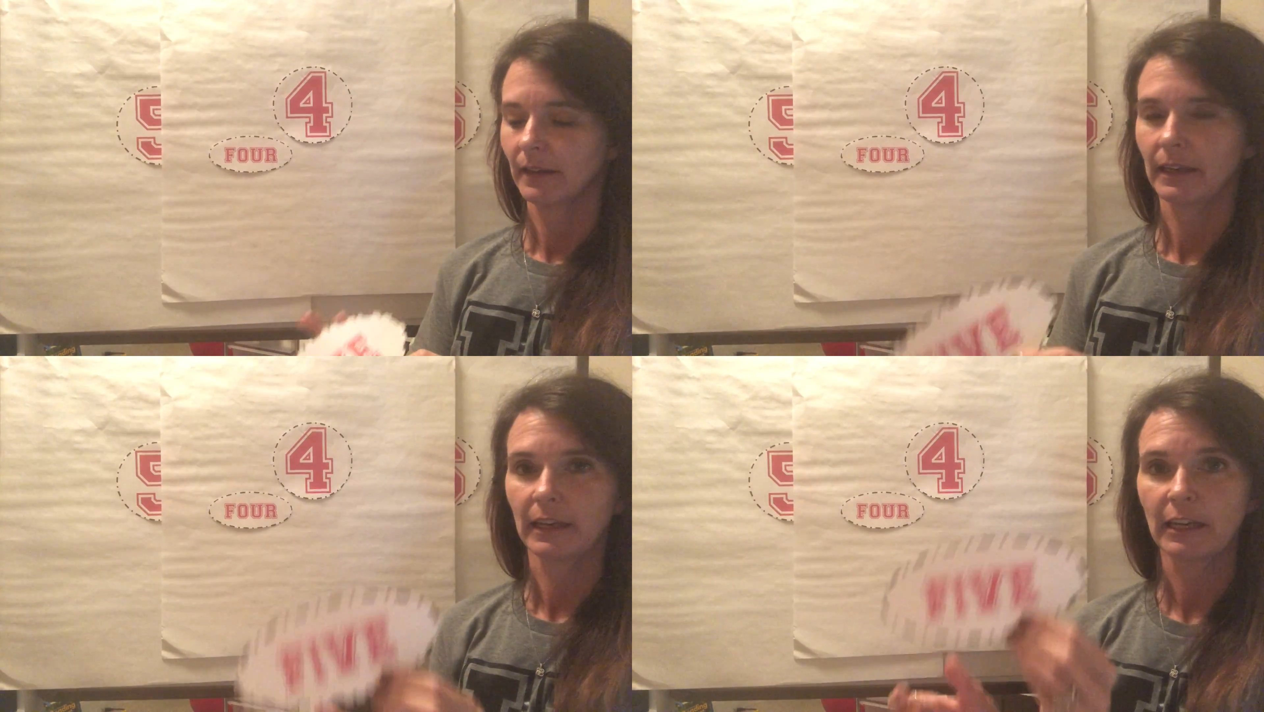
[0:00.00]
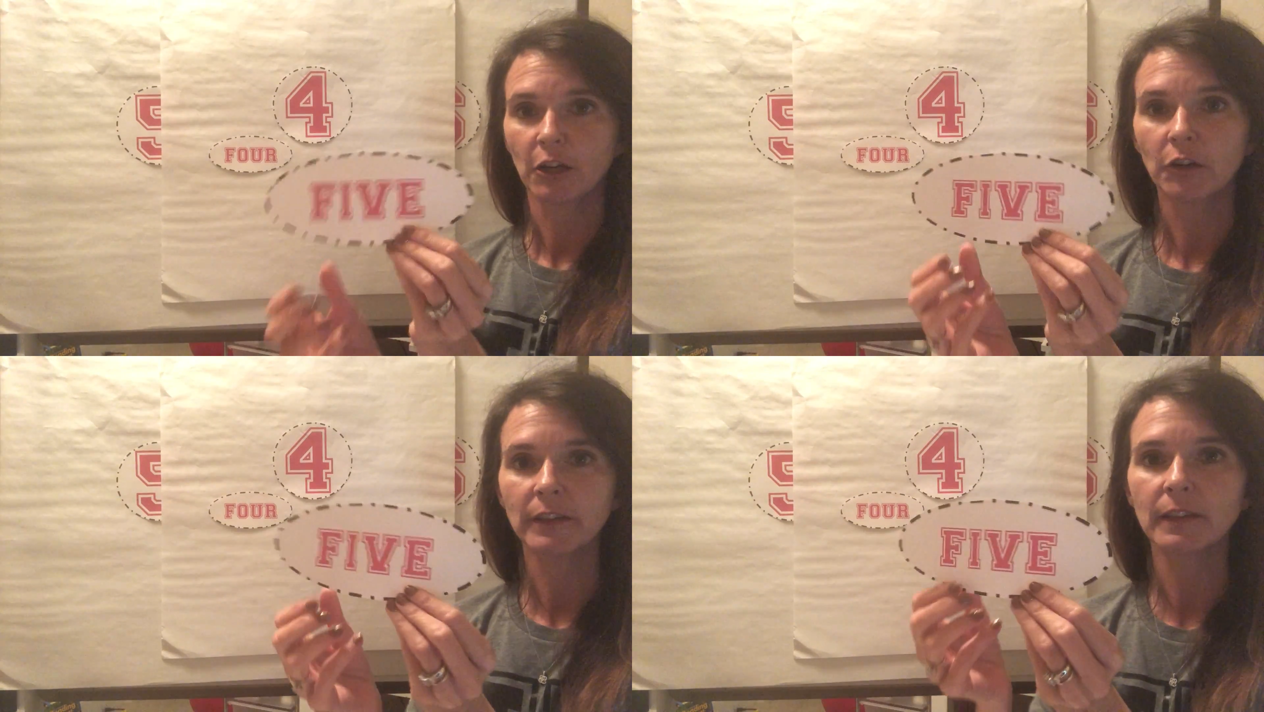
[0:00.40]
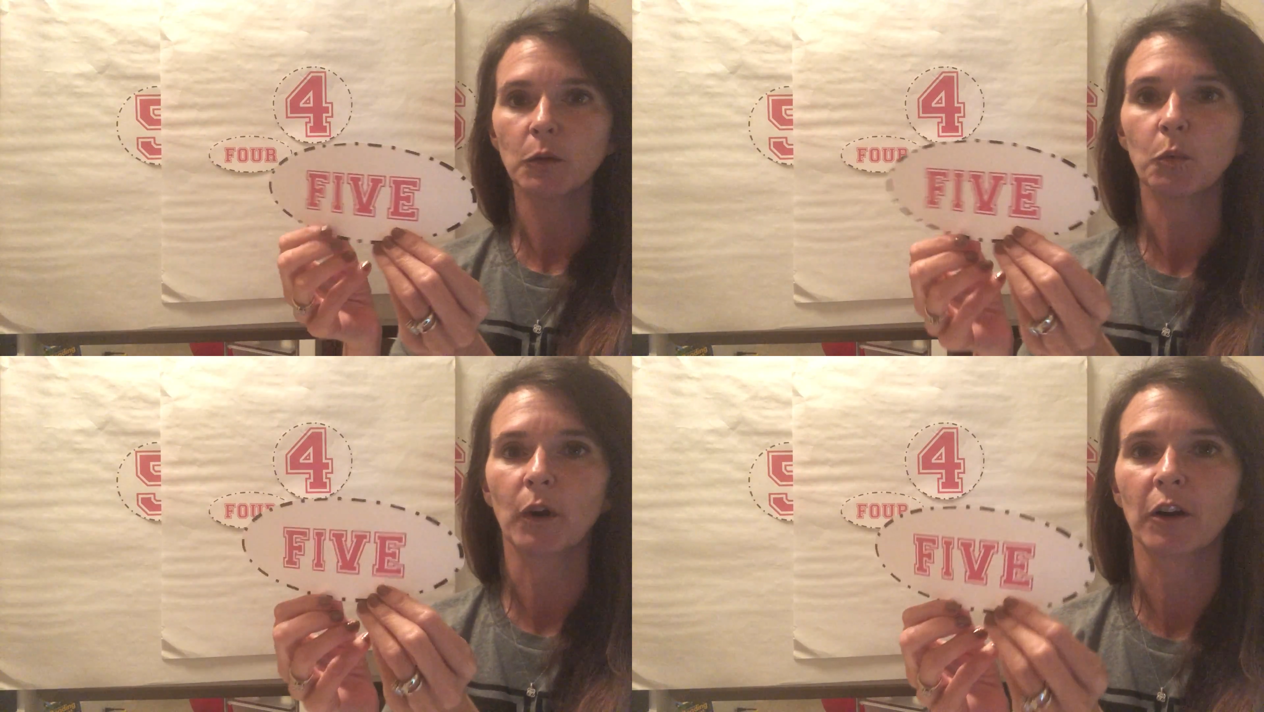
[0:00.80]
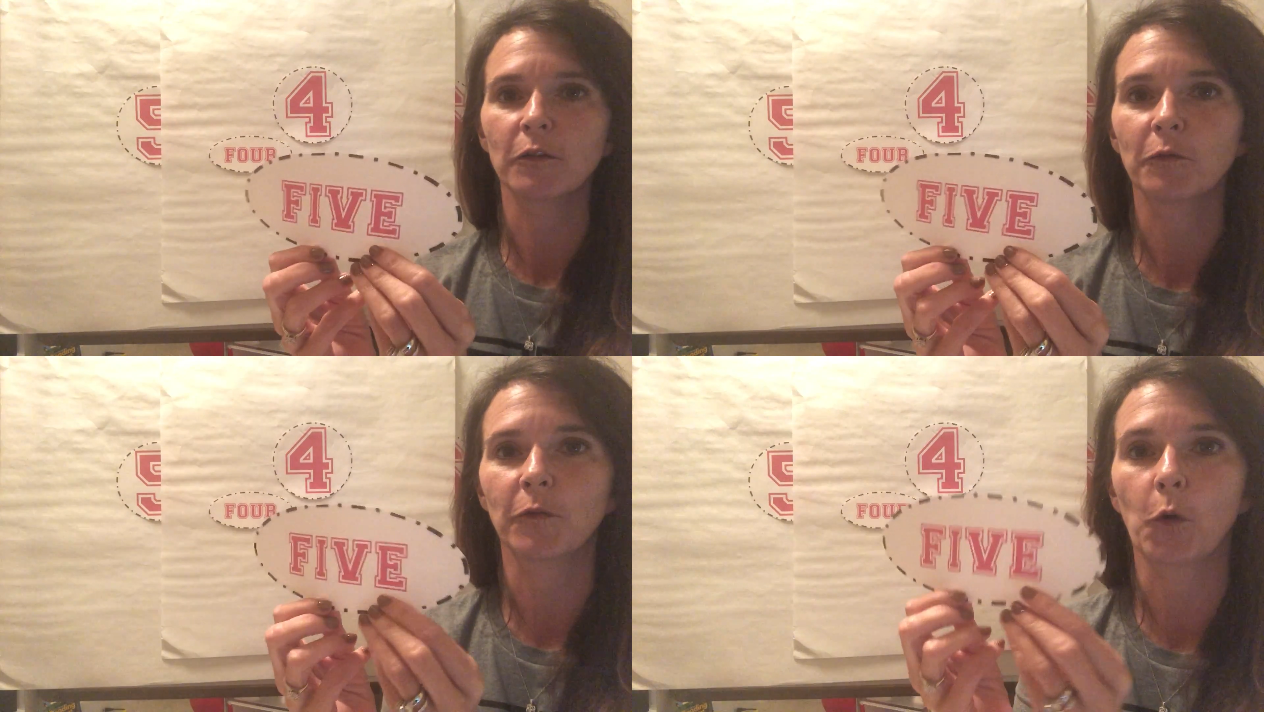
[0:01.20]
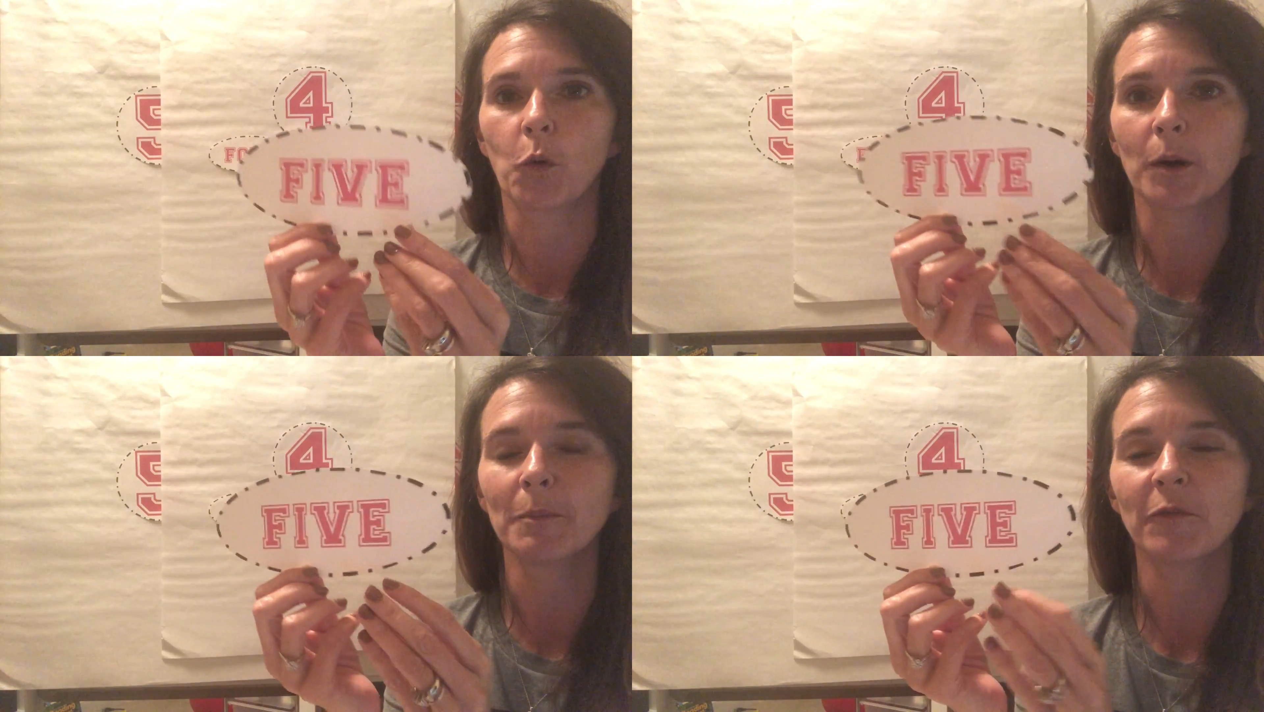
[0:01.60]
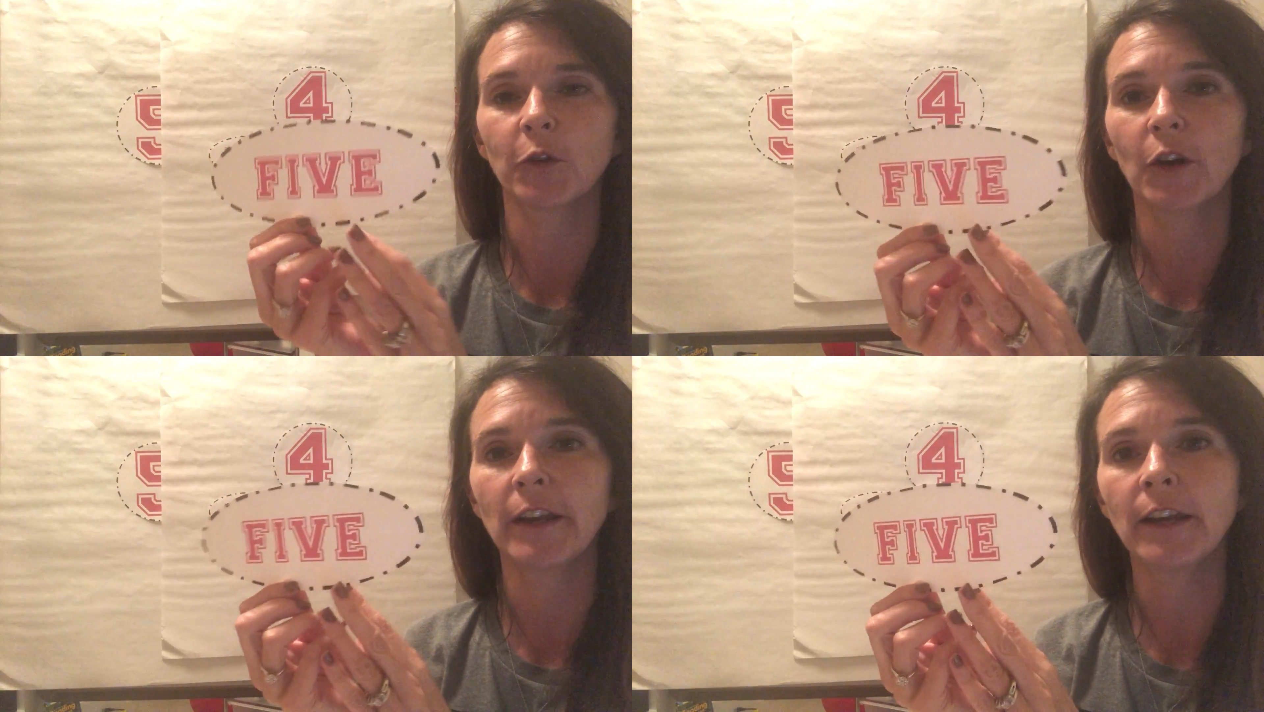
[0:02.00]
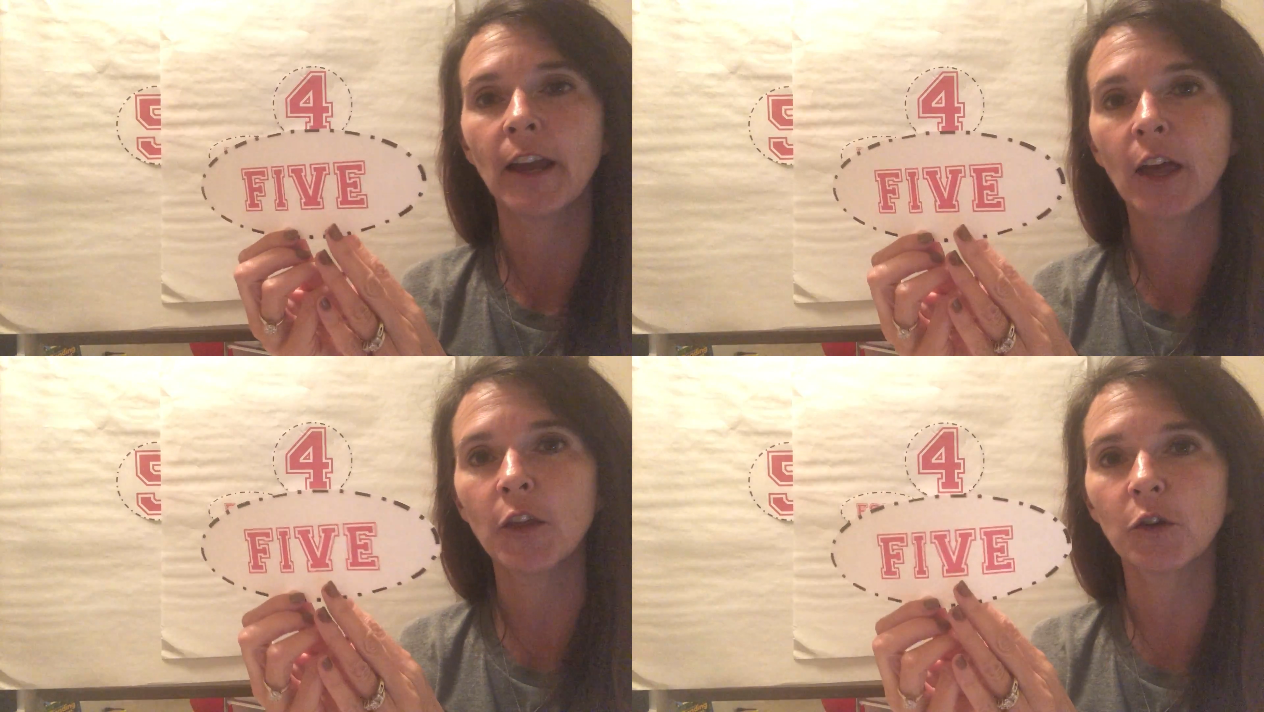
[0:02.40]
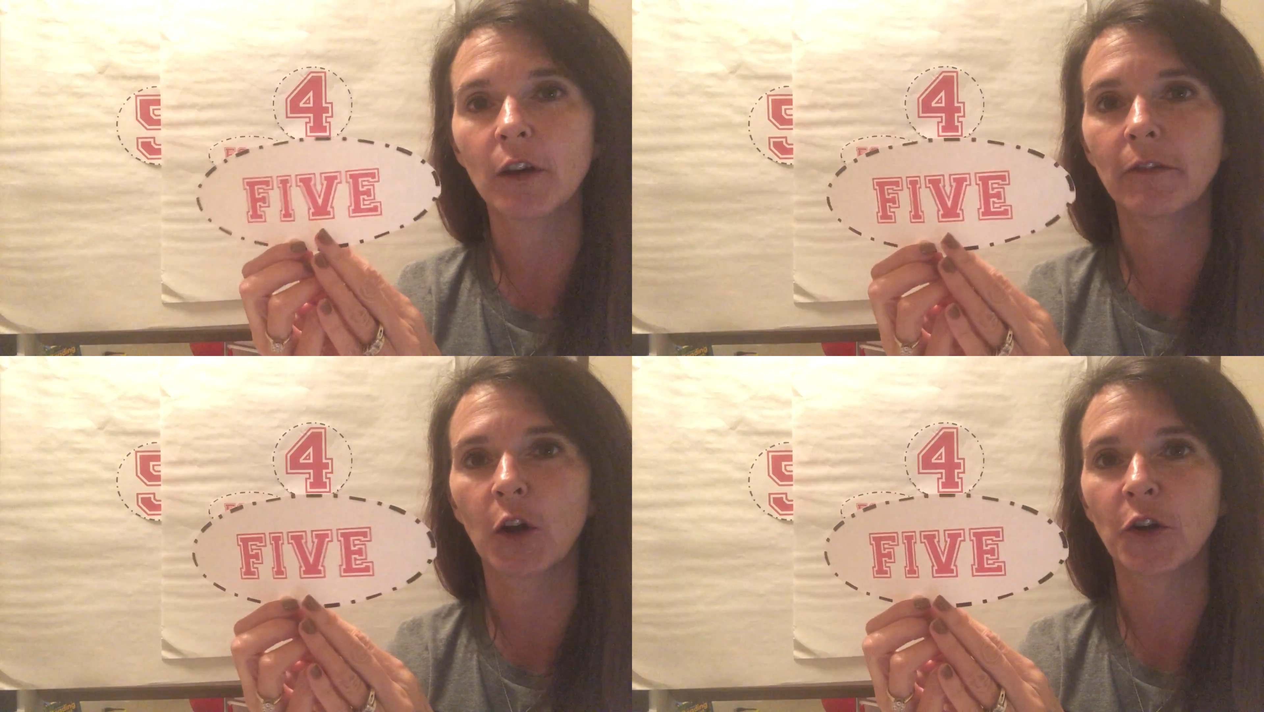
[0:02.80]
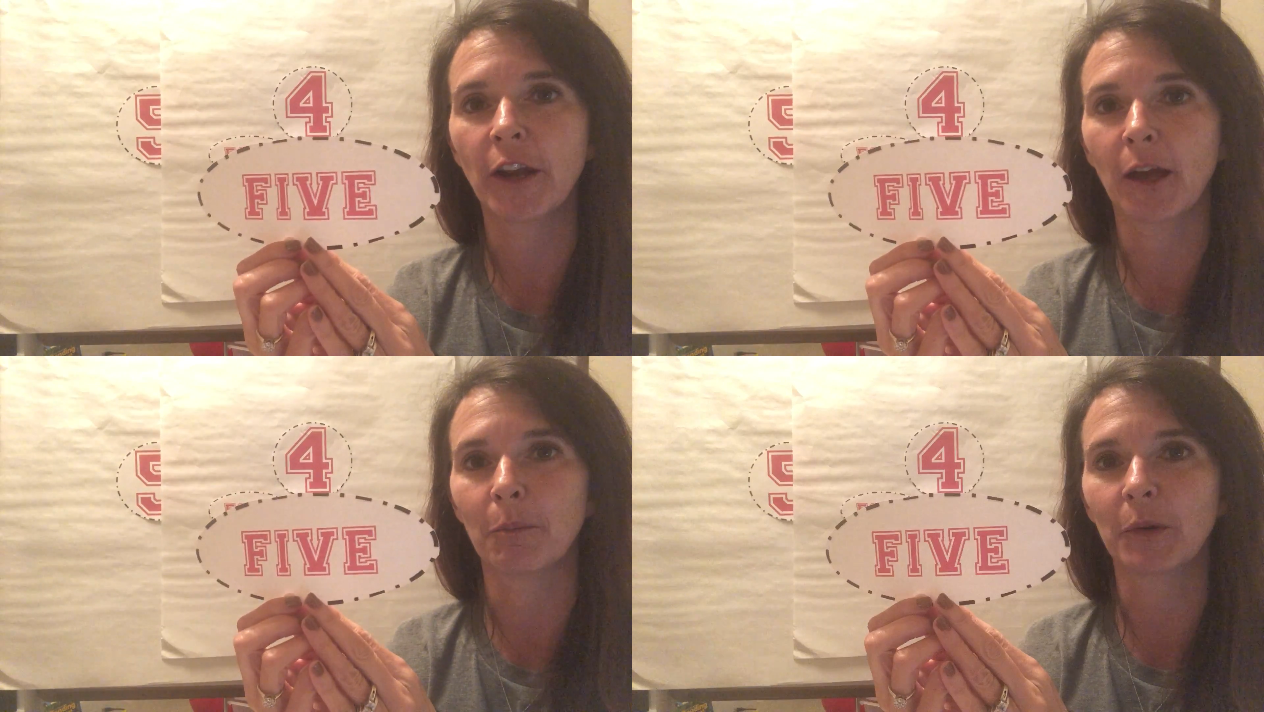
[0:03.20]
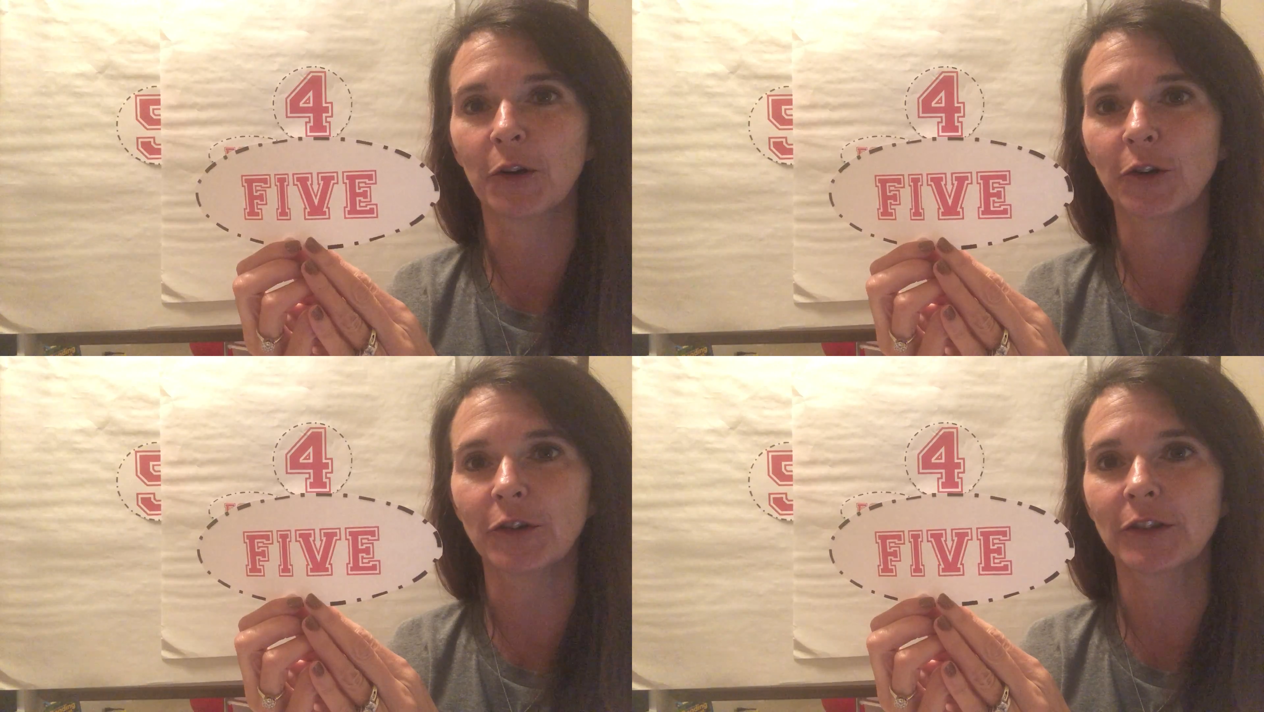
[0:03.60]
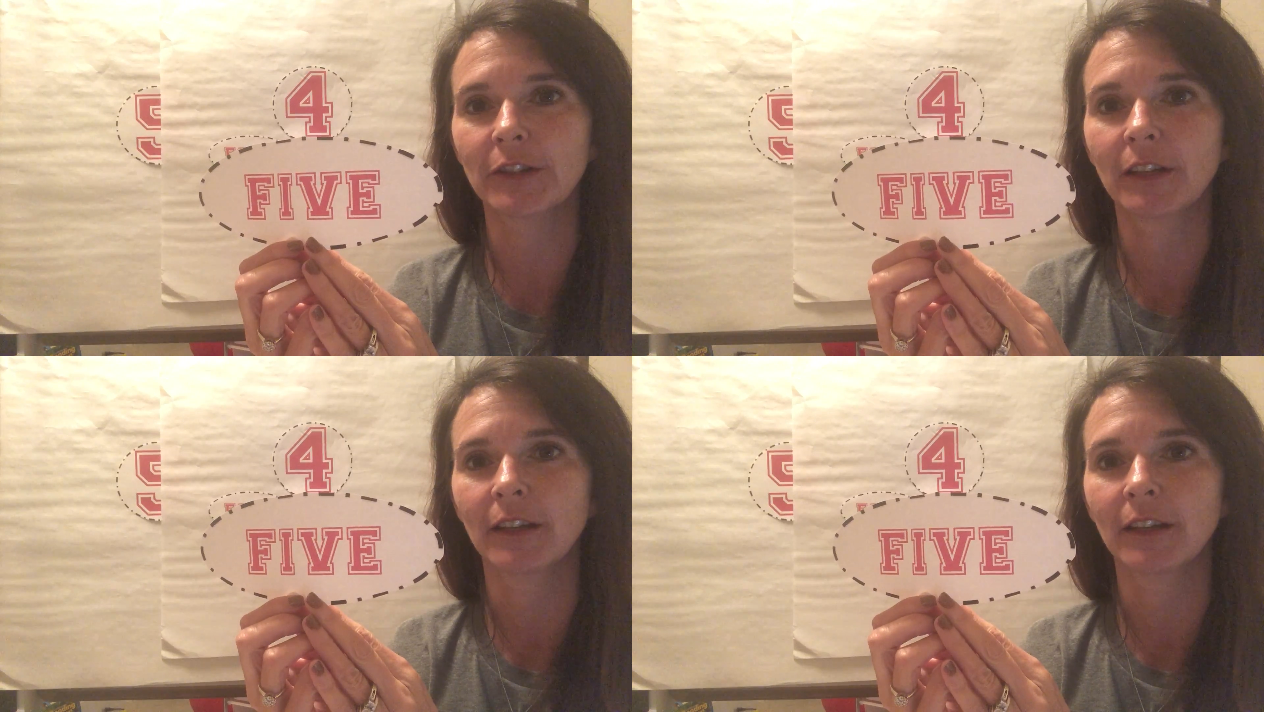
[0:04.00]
Here is the word form for another of our numbers.